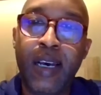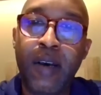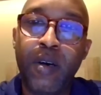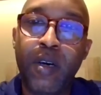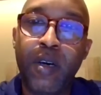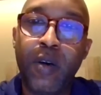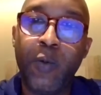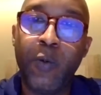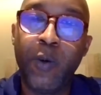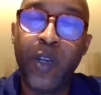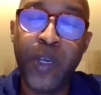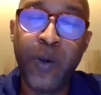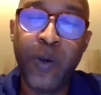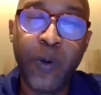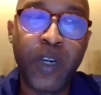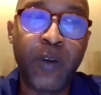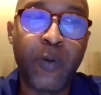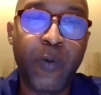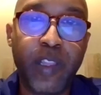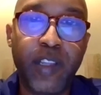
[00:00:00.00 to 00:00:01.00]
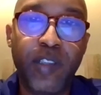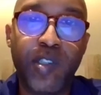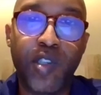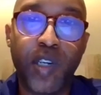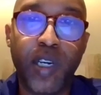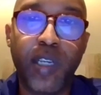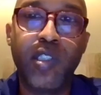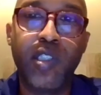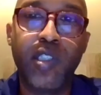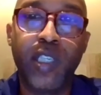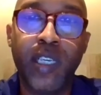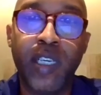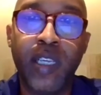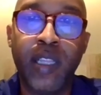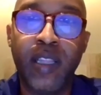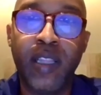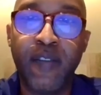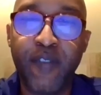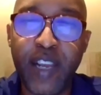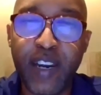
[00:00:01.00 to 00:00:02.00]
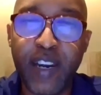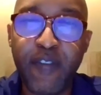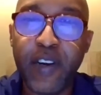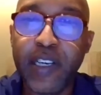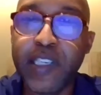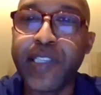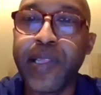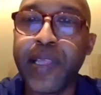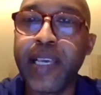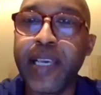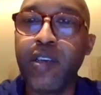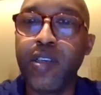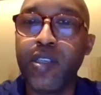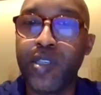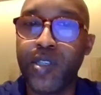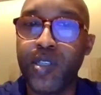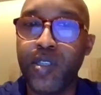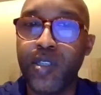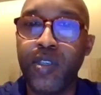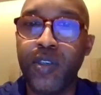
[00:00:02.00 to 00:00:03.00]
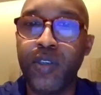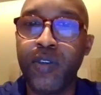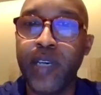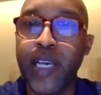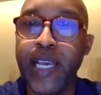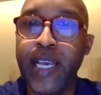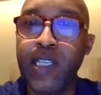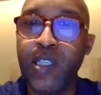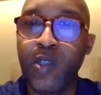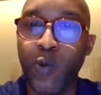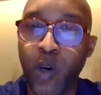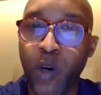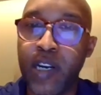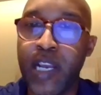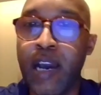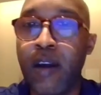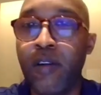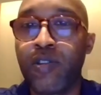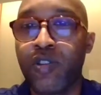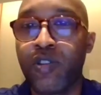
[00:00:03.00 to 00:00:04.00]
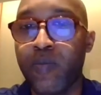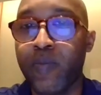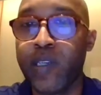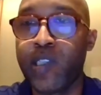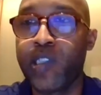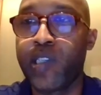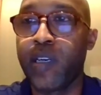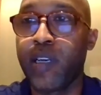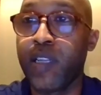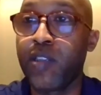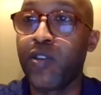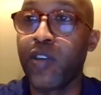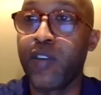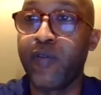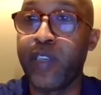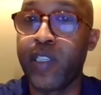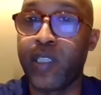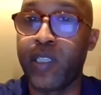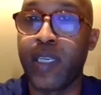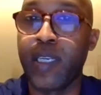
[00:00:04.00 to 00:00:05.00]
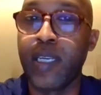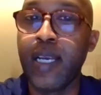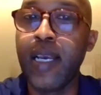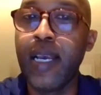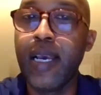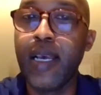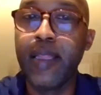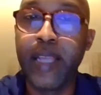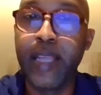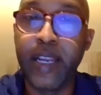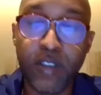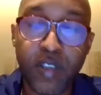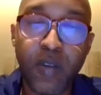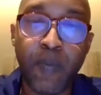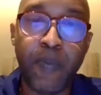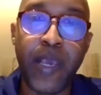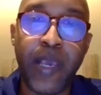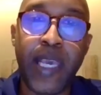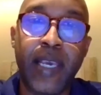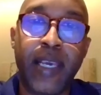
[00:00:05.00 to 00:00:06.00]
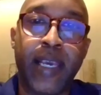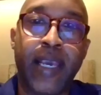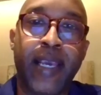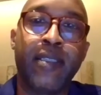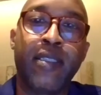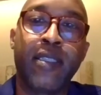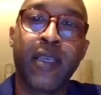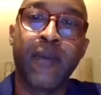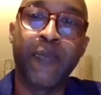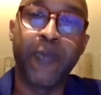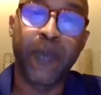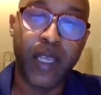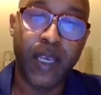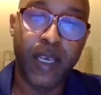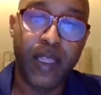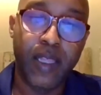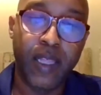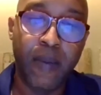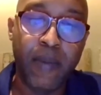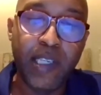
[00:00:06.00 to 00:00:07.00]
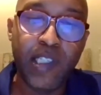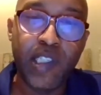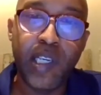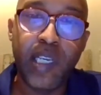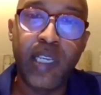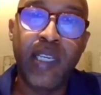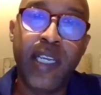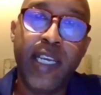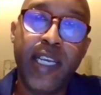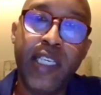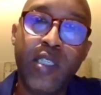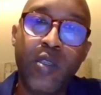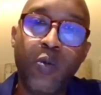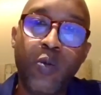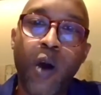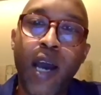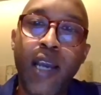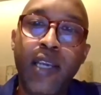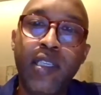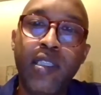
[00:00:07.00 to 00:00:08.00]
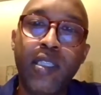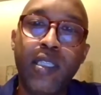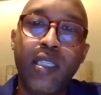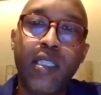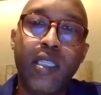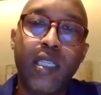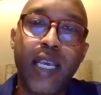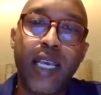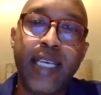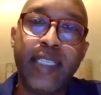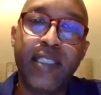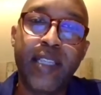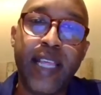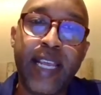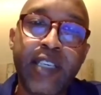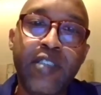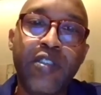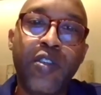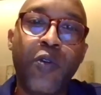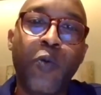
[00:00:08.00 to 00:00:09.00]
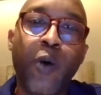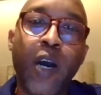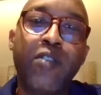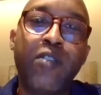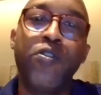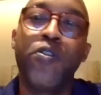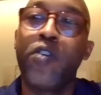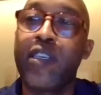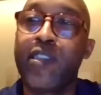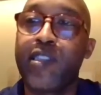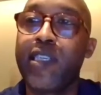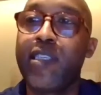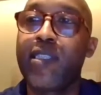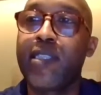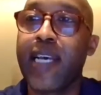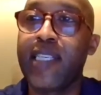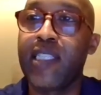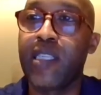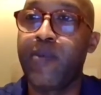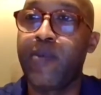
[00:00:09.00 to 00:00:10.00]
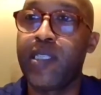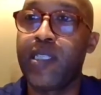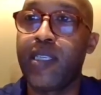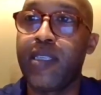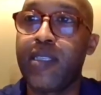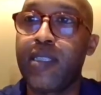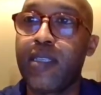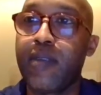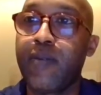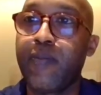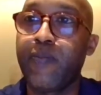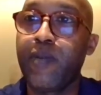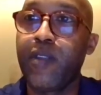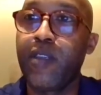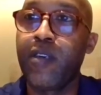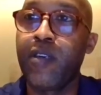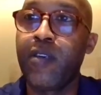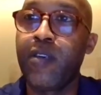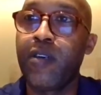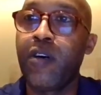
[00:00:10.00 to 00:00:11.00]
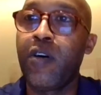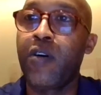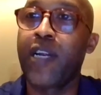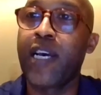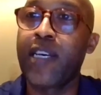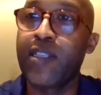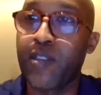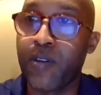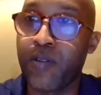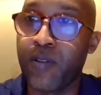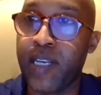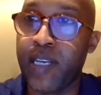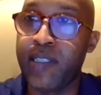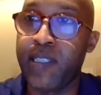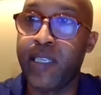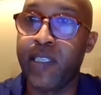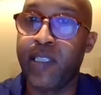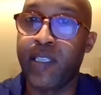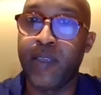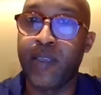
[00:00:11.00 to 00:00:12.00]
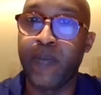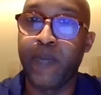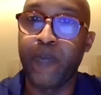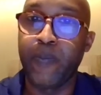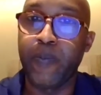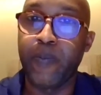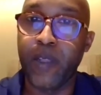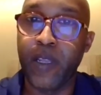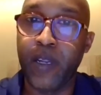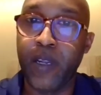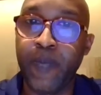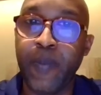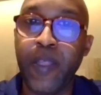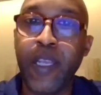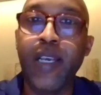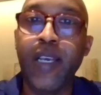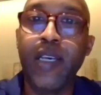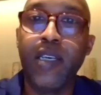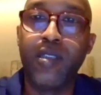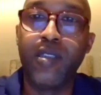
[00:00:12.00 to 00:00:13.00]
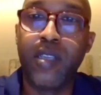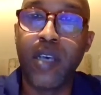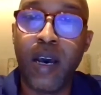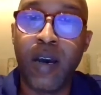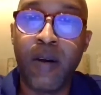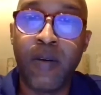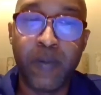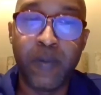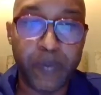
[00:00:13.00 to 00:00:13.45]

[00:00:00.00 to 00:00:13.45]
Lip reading: when you work with a strategy, the very first thing you should do is work out your mission, not your vision. The reason being is the mission is the reason why do you exist as a business, you know, or as organization, you know. So